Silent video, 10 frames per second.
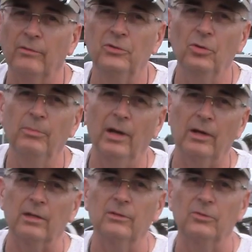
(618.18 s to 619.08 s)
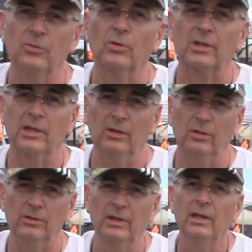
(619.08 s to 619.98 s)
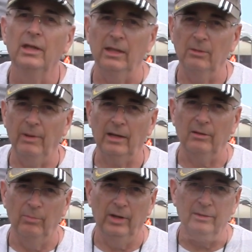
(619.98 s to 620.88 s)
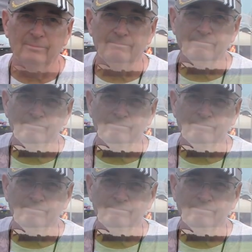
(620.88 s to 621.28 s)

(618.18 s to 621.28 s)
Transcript: of two Americans who were killed in the Battle of Britain.